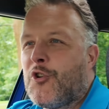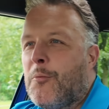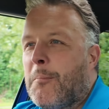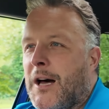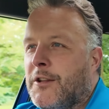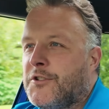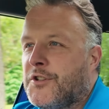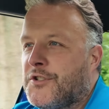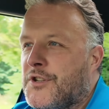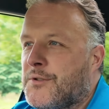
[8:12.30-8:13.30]
don't matter
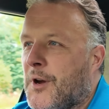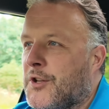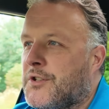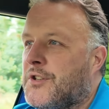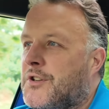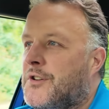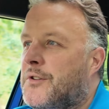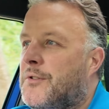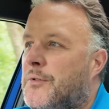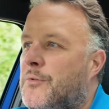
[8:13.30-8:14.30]
just as
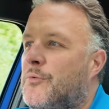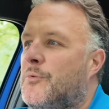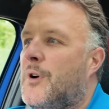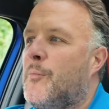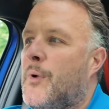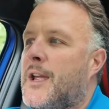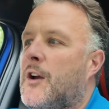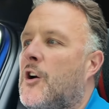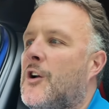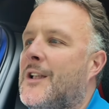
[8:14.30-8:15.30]
much when we
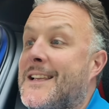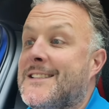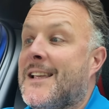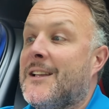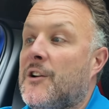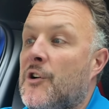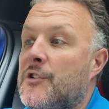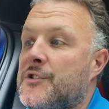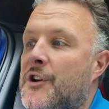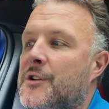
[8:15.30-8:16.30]
are leasing
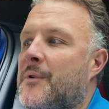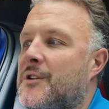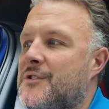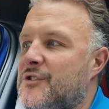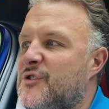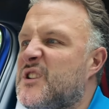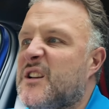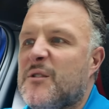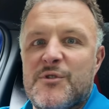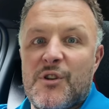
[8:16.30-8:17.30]
cars out, because it
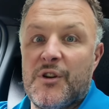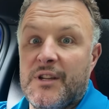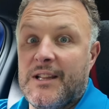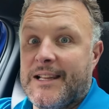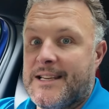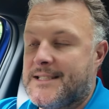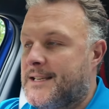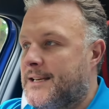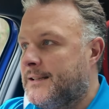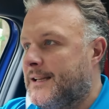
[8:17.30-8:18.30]
usually comes down to the lease
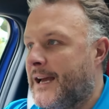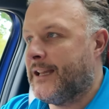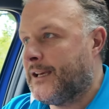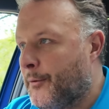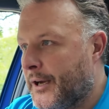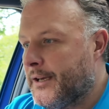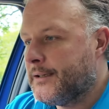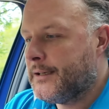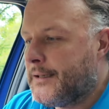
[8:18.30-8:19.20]
deal anyway.